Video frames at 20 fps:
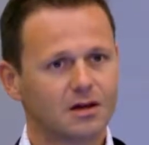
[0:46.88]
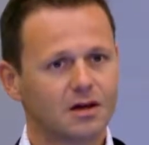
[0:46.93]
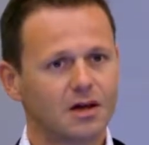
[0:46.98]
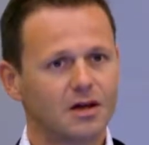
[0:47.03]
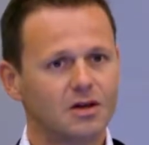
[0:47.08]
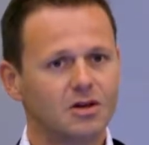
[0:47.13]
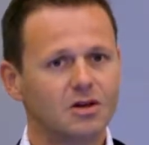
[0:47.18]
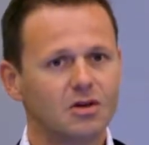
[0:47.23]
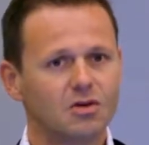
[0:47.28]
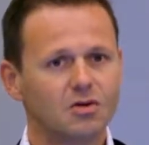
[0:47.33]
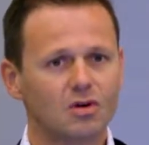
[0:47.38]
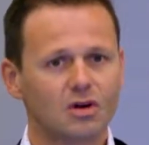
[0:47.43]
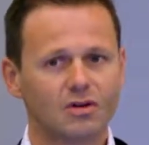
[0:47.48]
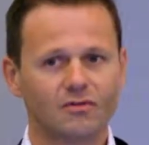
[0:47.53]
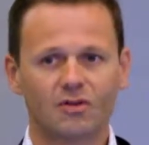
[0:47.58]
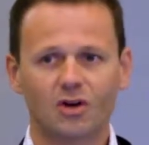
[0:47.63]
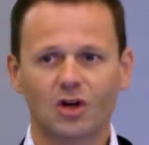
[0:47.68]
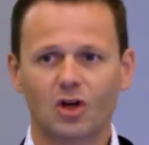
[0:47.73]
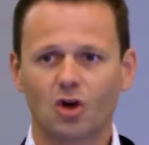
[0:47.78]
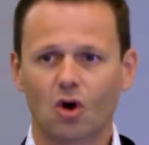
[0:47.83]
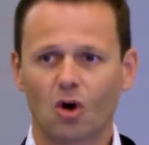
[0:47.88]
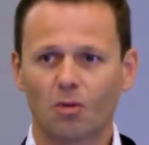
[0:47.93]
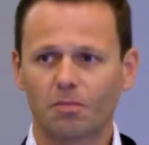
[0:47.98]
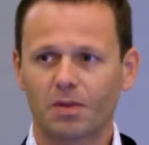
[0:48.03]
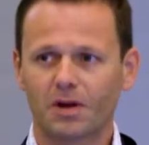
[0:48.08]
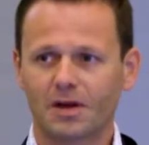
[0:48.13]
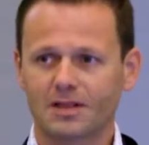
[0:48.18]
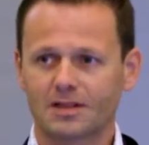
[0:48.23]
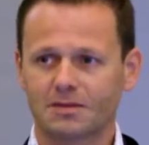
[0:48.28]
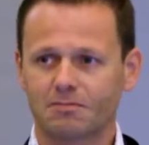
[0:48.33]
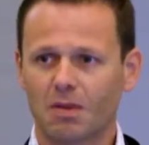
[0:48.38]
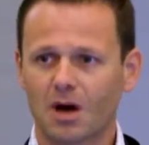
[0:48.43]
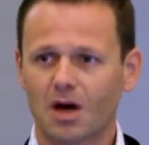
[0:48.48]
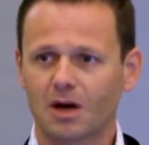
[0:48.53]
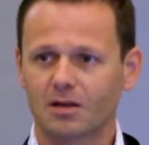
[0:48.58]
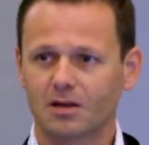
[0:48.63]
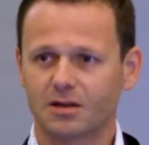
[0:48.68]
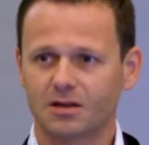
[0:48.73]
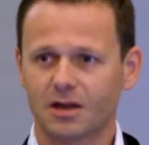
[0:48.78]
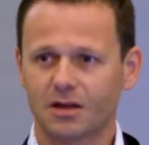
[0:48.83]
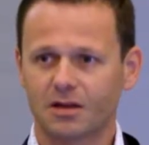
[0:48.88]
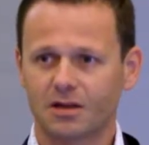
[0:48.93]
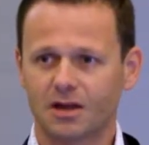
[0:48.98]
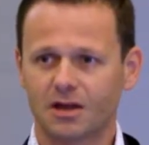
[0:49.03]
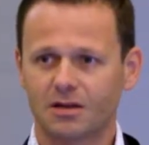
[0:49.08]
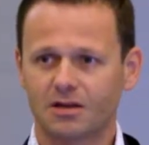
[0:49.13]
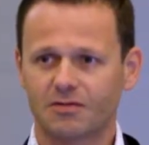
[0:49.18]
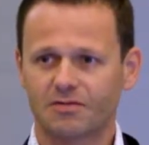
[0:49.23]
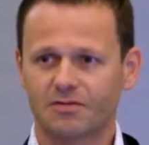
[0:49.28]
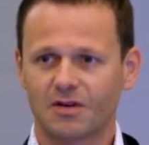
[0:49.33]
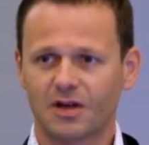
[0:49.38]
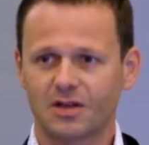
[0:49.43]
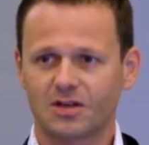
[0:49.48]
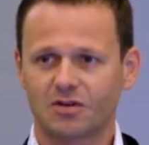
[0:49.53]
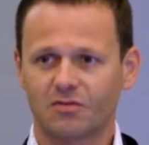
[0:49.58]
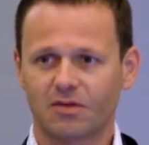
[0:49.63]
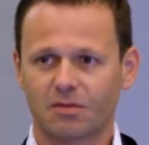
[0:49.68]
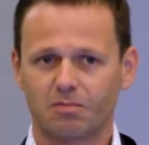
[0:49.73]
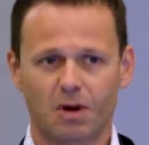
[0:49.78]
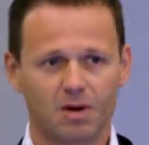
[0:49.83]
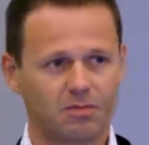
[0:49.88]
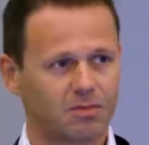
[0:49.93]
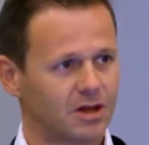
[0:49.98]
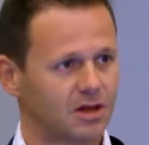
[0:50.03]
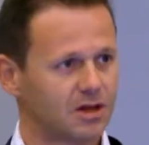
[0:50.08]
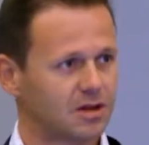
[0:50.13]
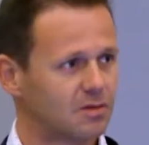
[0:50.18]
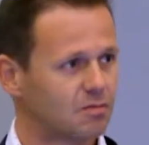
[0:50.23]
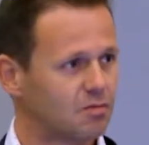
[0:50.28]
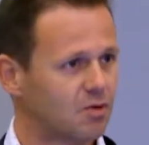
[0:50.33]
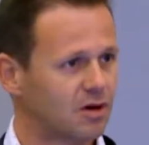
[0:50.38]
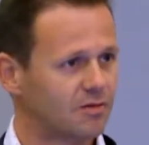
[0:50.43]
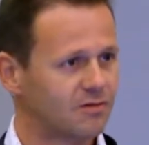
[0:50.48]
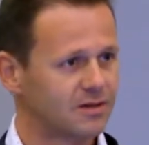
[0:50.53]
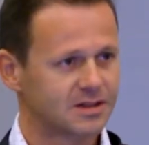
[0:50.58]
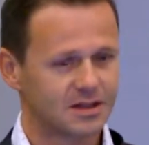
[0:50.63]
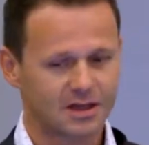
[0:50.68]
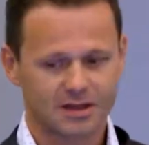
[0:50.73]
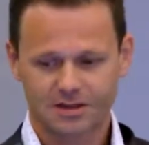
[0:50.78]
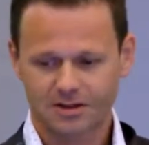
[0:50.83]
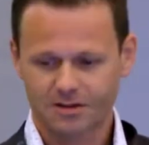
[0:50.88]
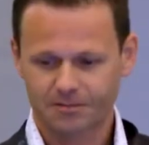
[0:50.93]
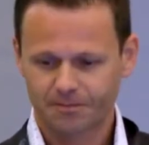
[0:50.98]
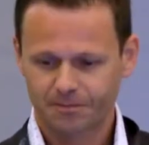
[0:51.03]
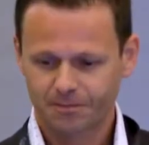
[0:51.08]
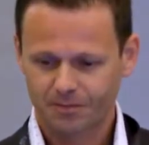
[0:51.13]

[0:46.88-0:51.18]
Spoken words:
a new and very complex market at the interface of the public and the private sector.